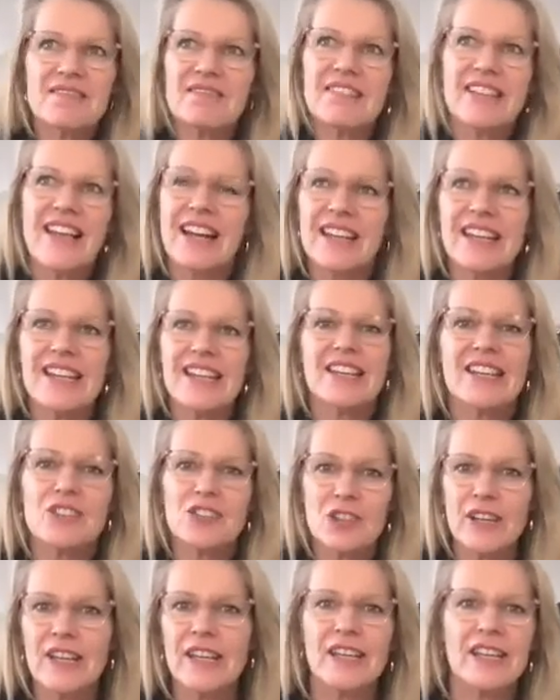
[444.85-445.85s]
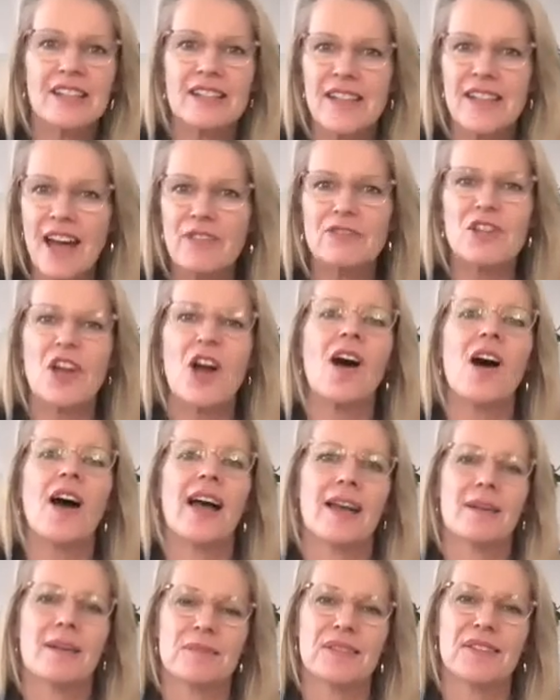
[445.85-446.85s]
yucky, tricky, tough
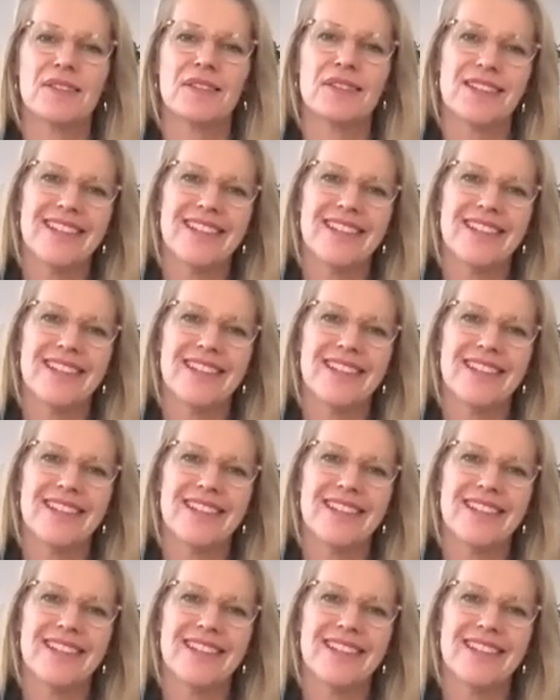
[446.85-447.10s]
times,